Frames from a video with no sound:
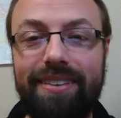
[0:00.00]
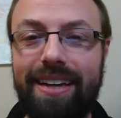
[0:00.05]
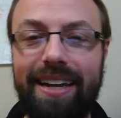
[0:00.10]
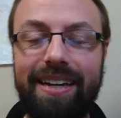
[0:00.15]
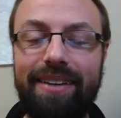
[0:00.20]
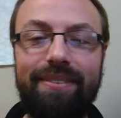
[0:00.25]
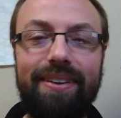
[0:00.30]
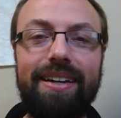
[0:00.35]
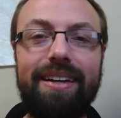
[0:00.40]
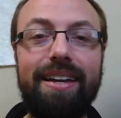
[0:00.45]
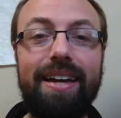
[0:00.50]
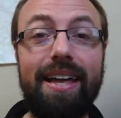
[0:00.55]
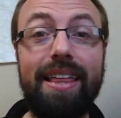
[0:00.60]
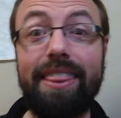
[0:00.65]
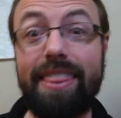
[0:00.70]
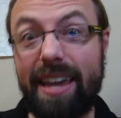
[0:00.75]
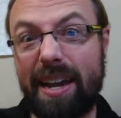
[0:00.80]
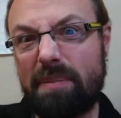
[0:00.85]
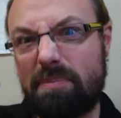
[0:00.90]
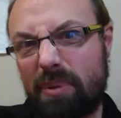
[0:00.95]
Anyway,
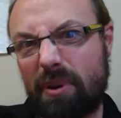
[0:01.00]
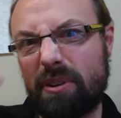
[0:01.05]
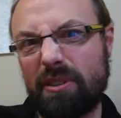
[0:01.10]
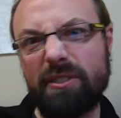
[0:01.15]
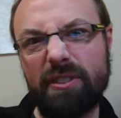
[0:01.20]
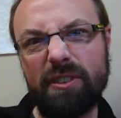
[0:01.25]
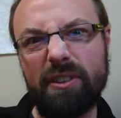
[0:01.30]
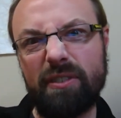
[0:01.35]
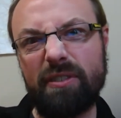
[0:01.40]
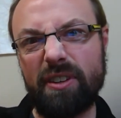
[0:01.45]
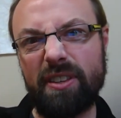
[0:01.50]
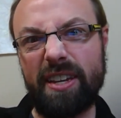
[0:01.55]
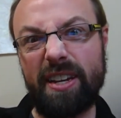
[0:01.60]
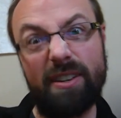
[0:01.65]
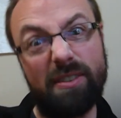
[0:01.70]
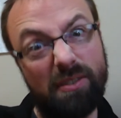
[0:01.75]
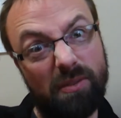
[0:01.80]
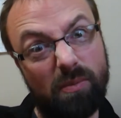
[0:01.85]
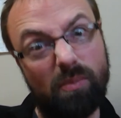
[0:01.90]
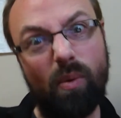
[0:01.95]
that person over
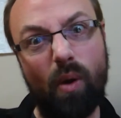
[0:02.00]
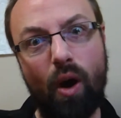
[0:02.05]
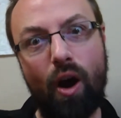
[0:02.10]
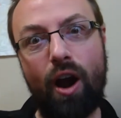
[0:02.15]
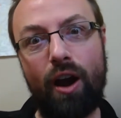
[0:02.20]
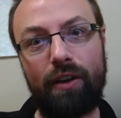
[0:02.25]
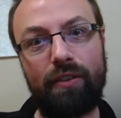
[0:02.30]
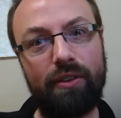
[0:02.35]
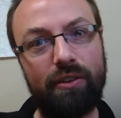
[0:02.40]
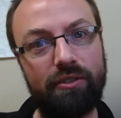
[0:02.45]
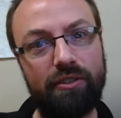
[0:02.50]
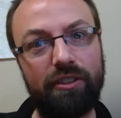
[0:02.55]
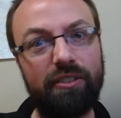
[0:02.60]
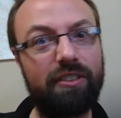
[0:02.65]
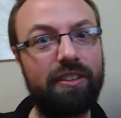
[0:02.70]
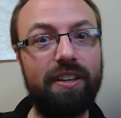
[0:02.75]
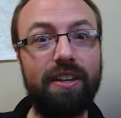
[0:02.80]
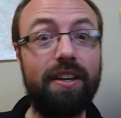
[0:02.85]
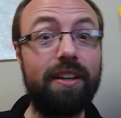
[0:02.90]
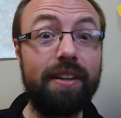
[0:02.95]
there is wrong. They're
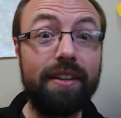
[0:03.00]
just